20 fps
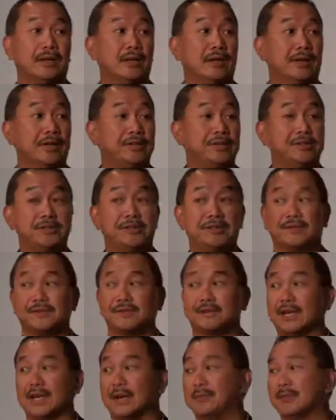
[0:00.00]
issues of
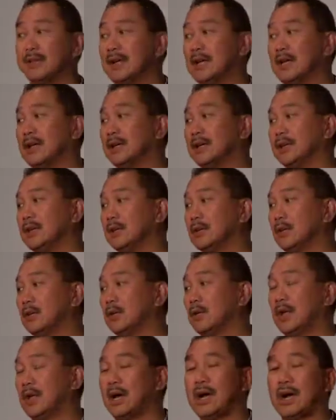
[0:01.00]
salmonella, E.
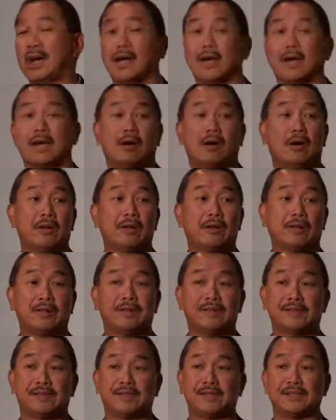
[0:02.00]
coli, all of
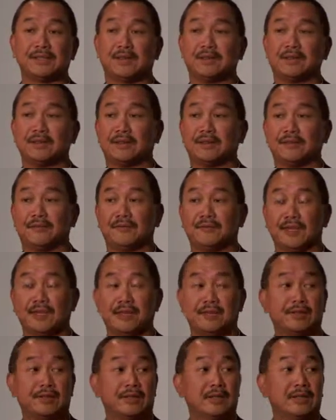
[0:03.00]
these things out in the
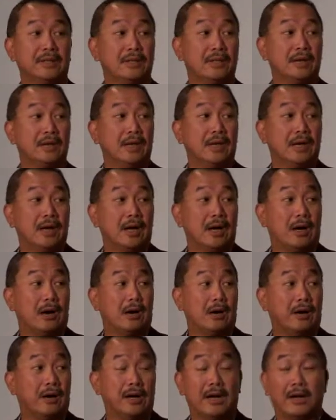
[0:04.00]
field
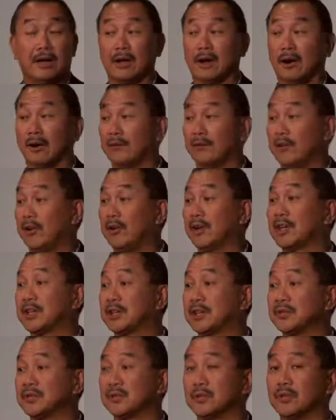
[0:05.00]
are very
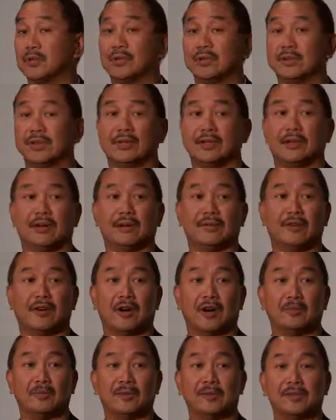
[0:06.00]
controlled in our
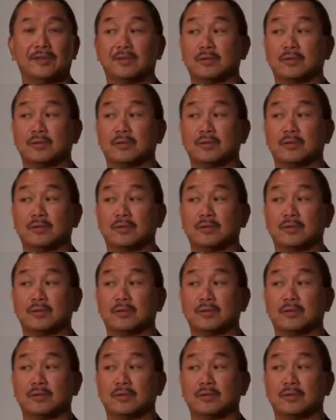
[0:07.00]
environment.